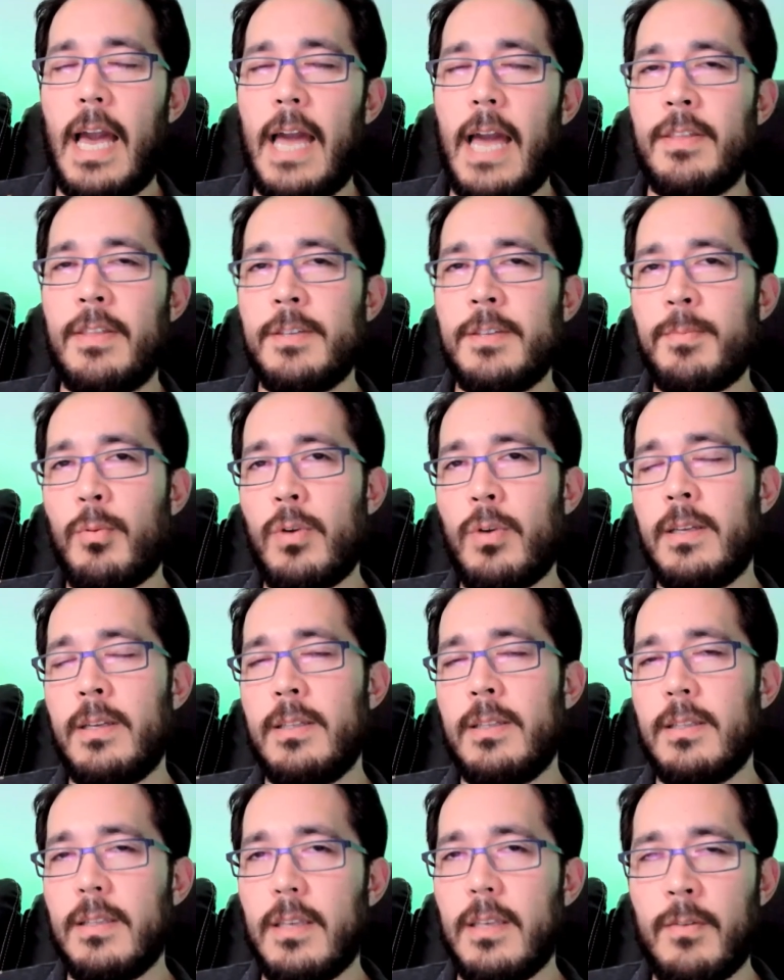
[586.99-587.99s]
at this
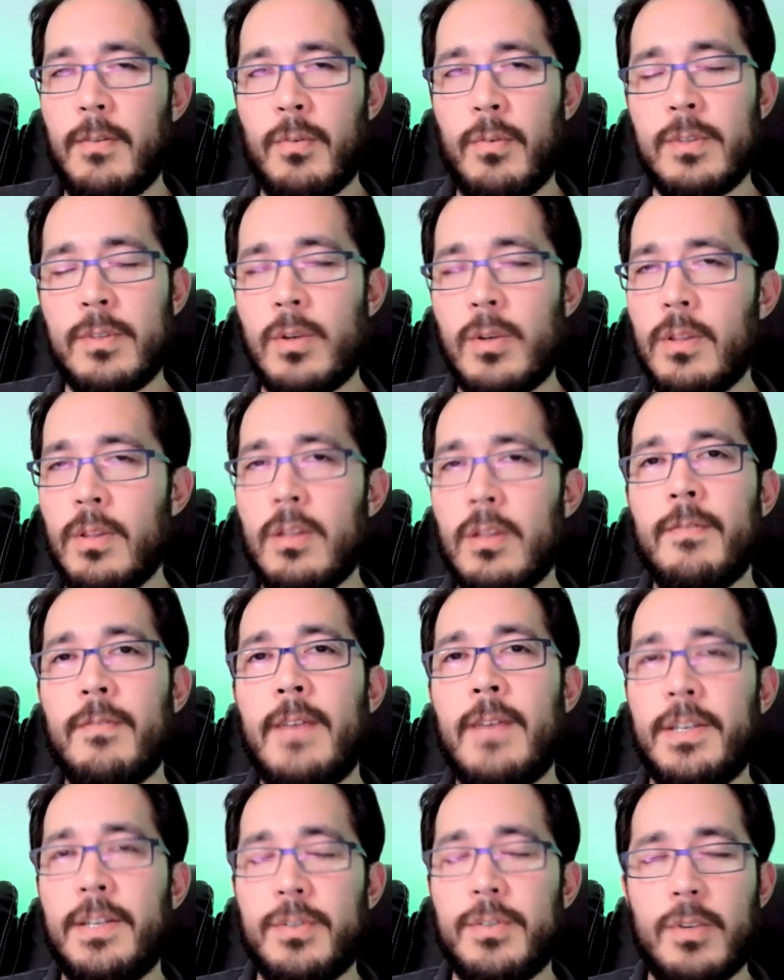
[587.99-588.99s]
point, if it was going a little
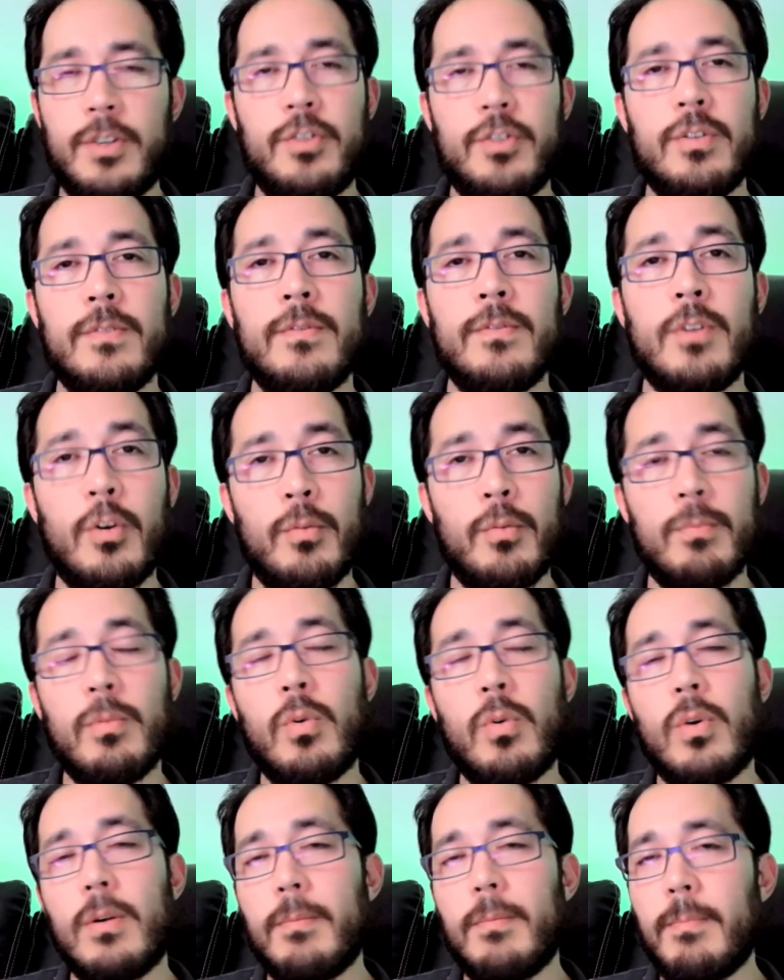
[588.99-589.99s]
faster, I should have known
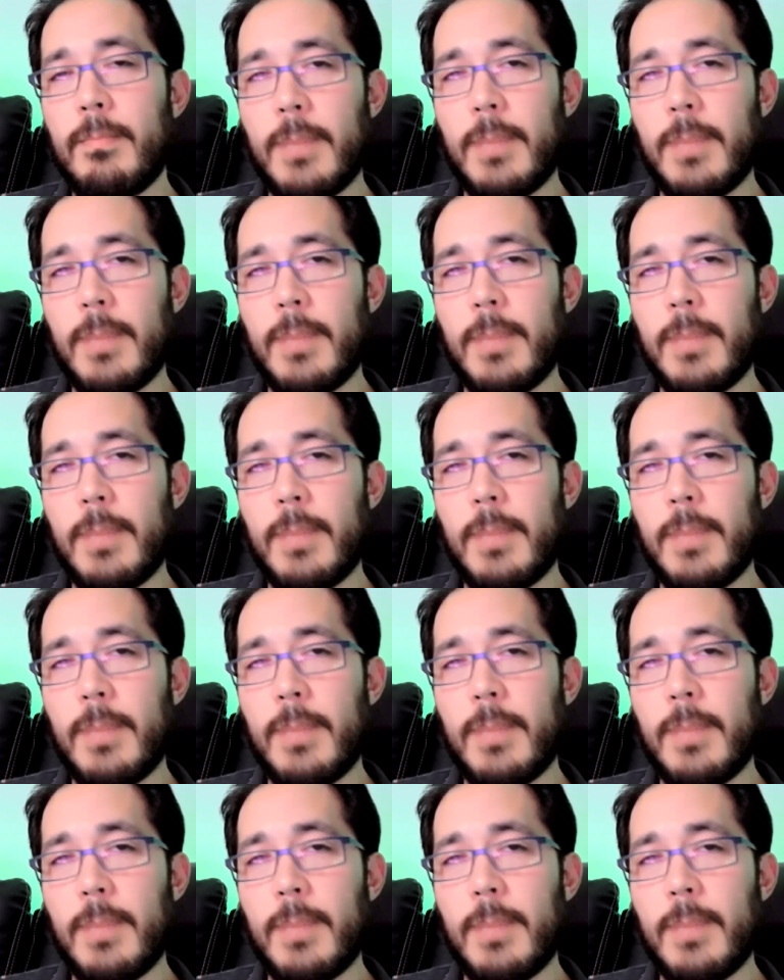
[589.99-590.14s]
more.